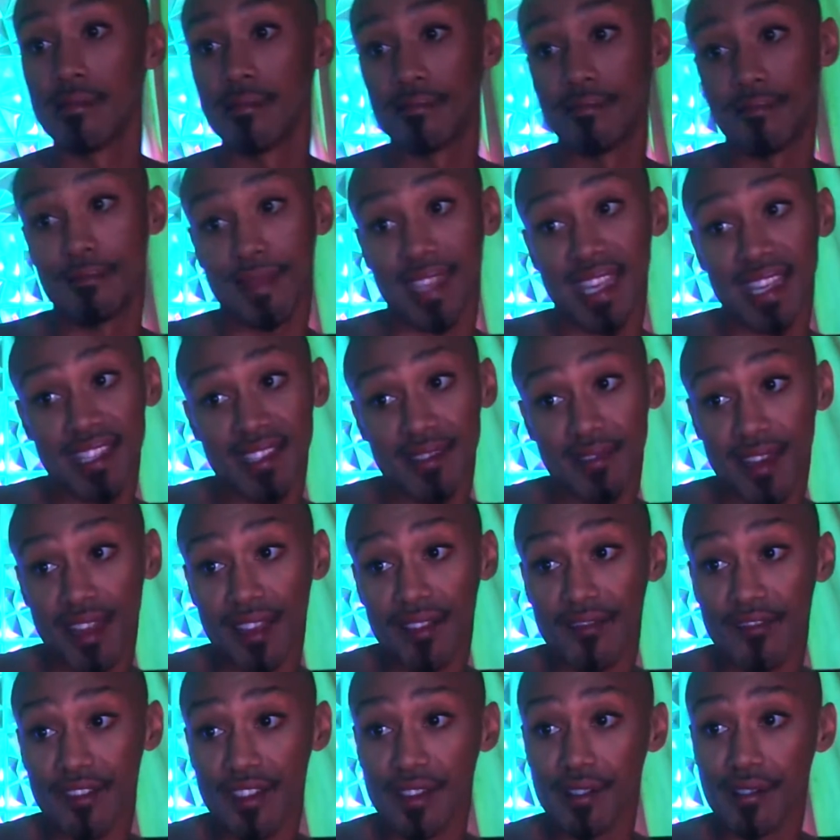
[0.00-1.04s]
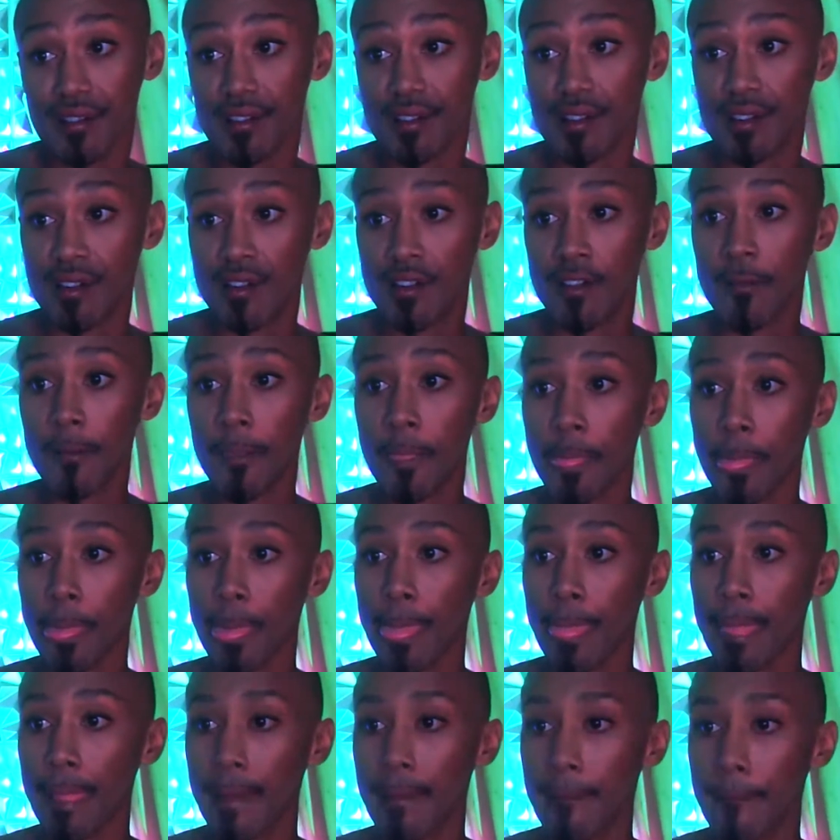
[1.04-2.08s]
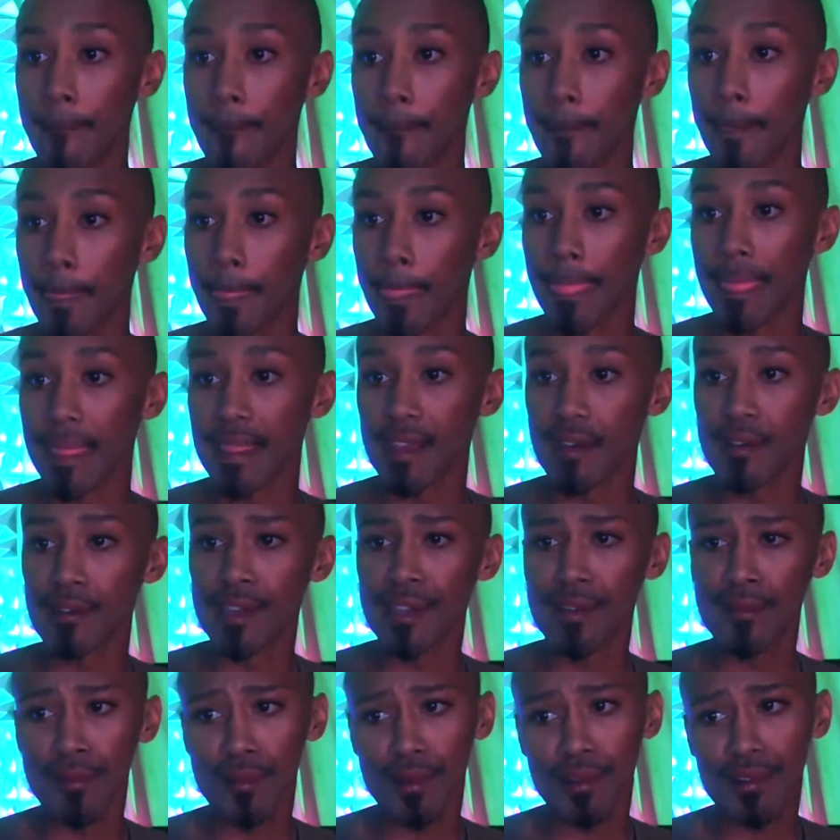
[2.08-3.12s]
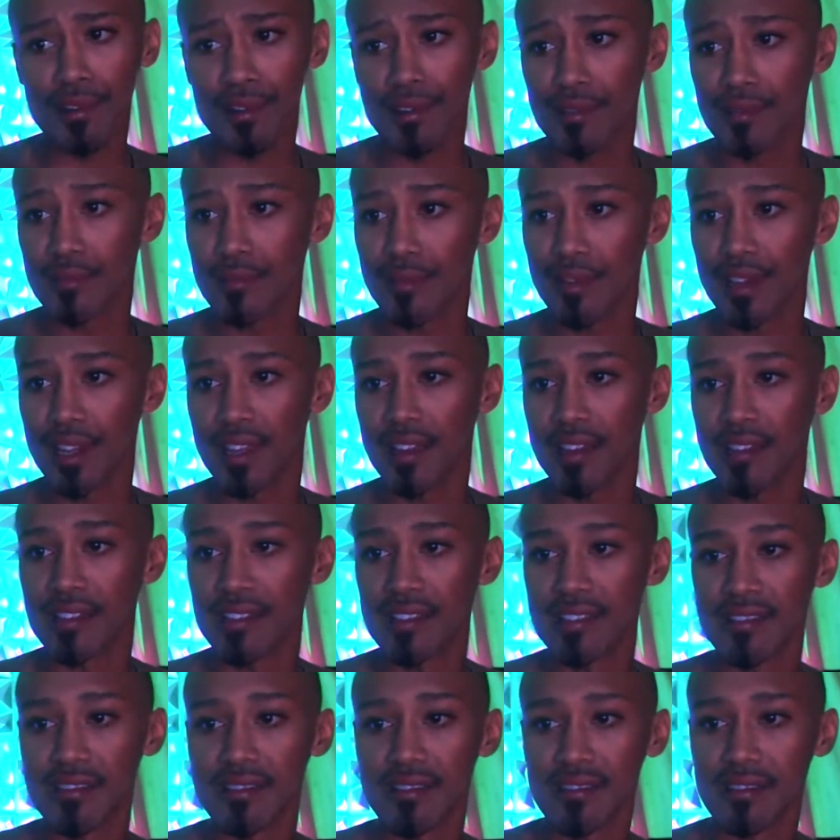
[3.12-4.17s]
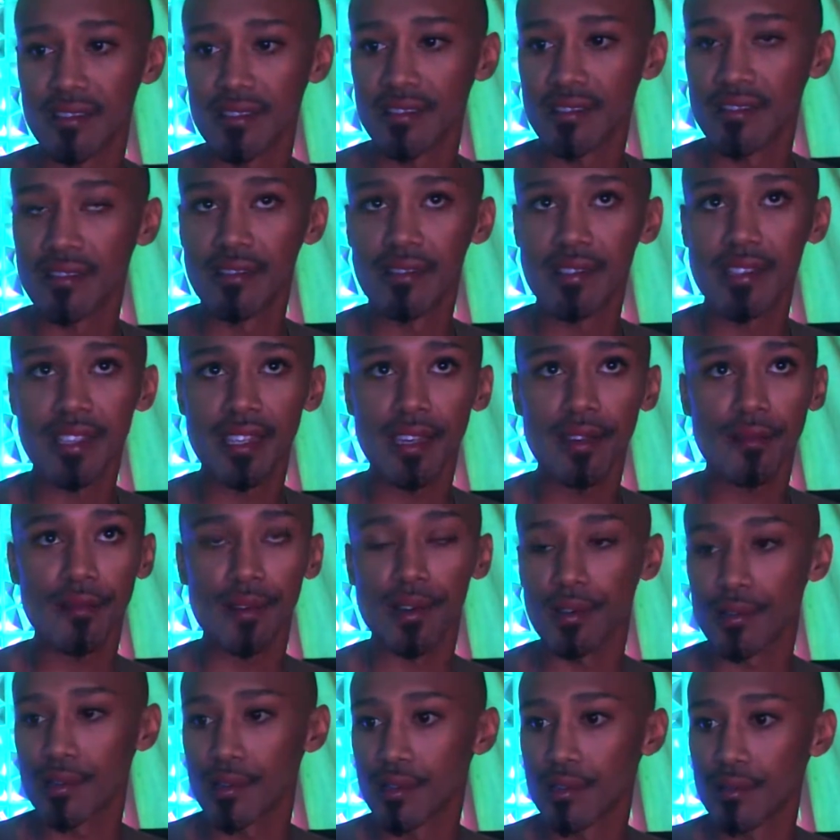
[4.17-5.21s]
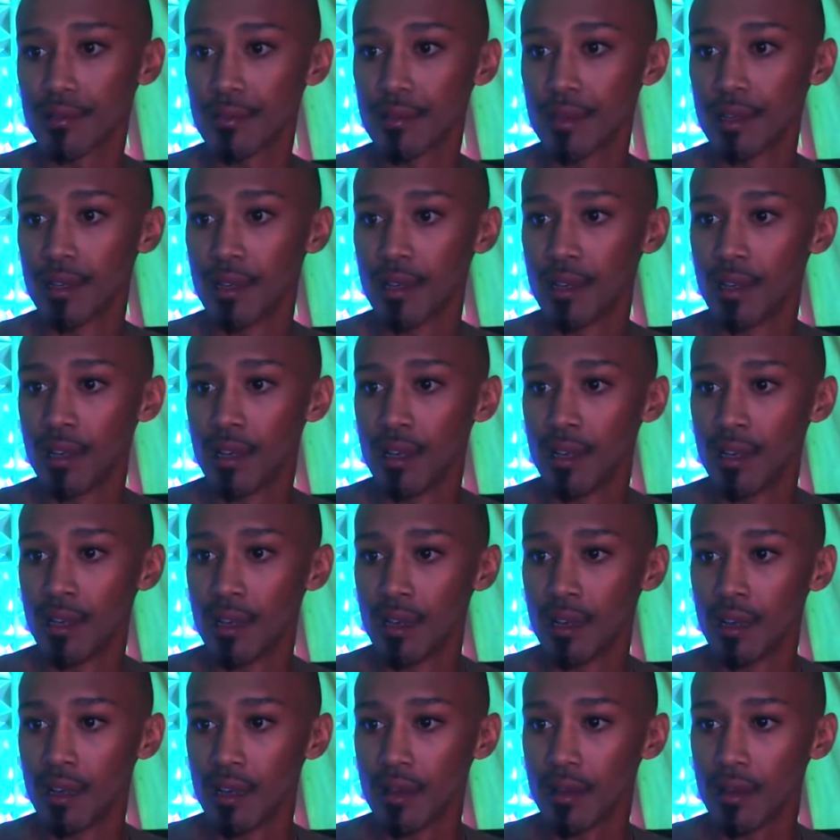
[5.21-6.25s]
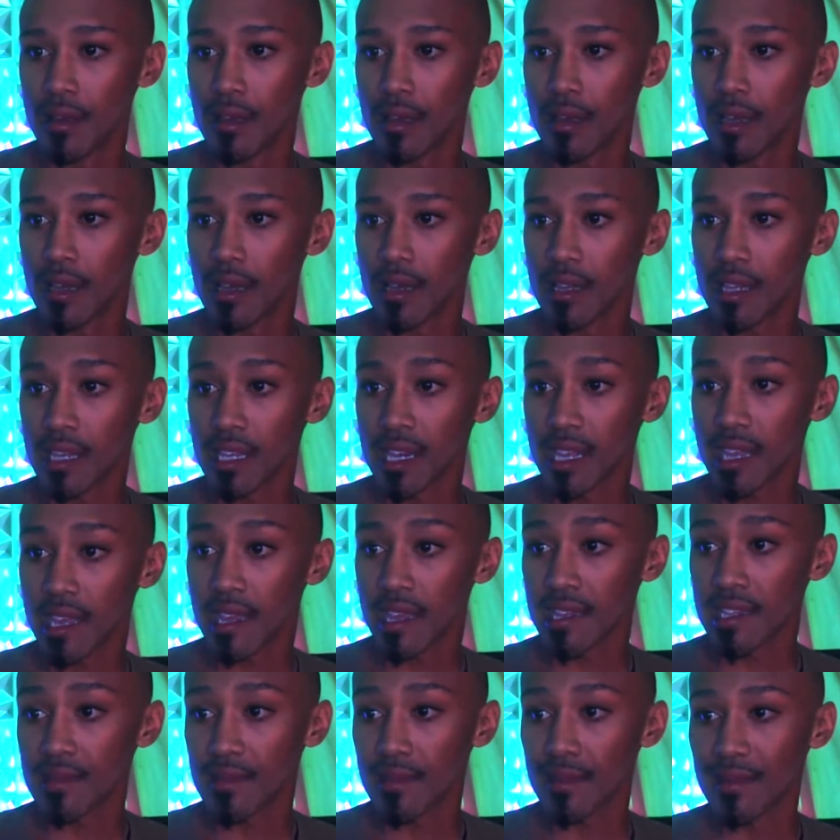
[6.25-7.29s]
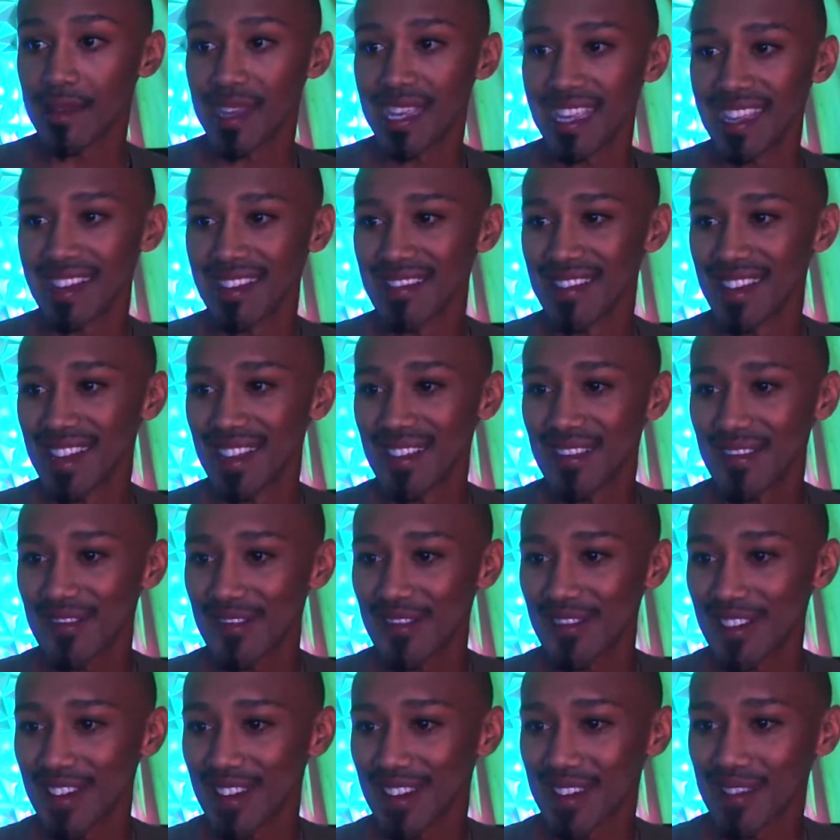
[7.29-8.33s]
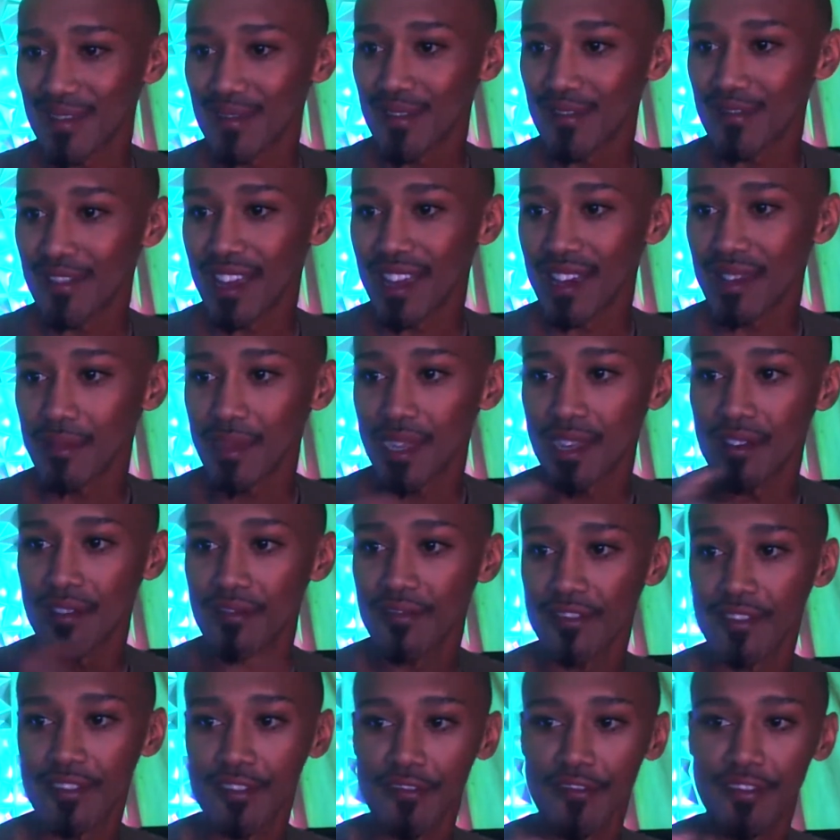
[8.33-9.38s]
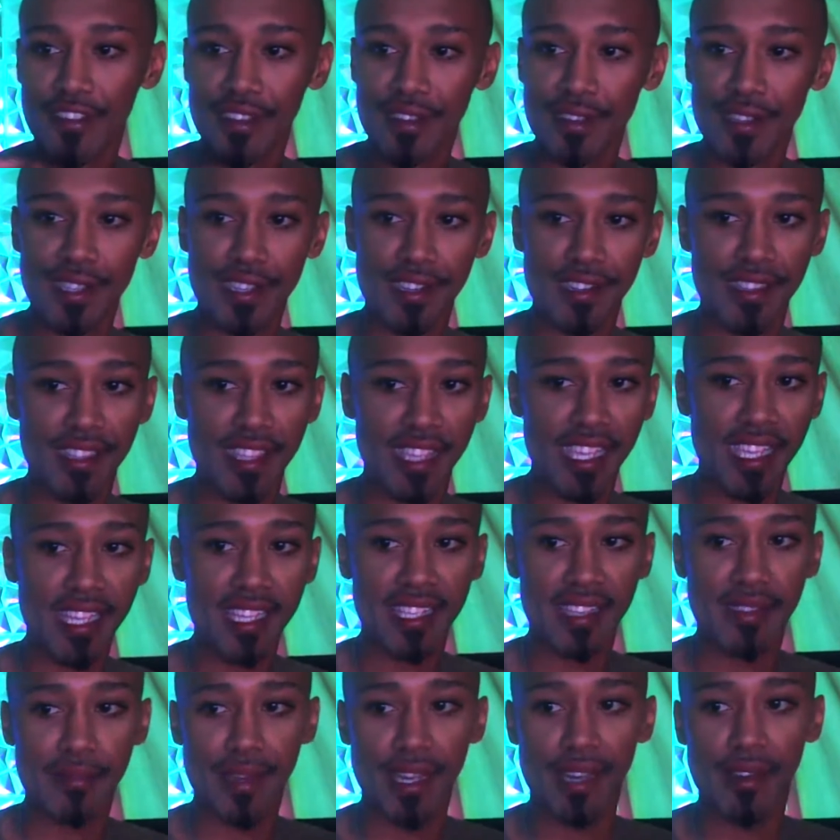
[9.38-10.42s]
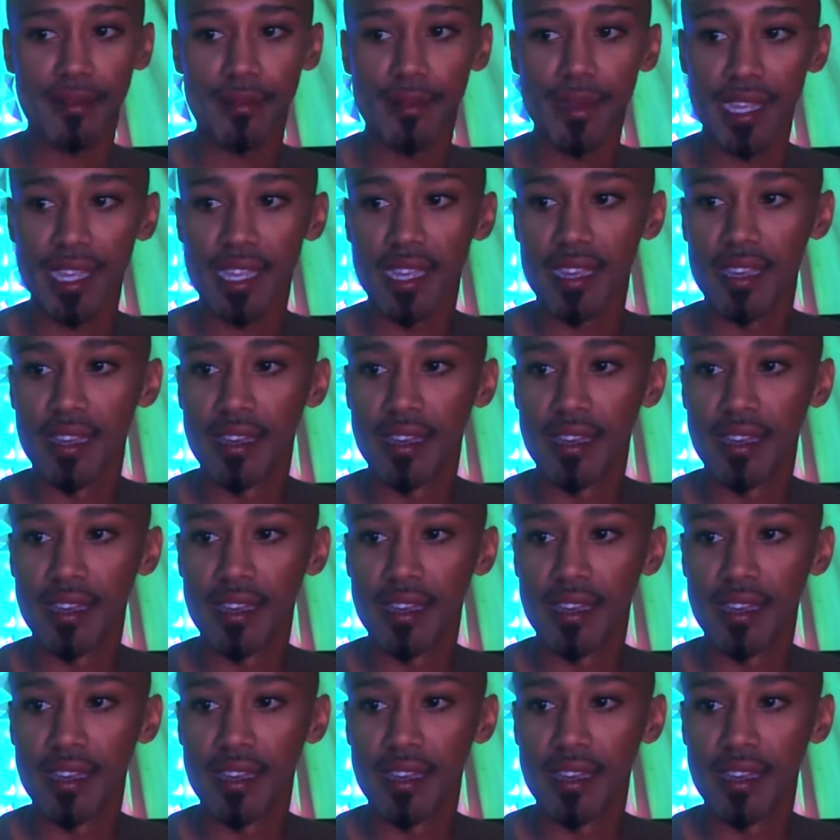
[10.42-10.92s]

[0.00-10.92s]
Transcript: That's what I feel. Oh, you're welcome, Brianna. So welcome. Can I ask why my internet friend who invited me over feels or thinks about me?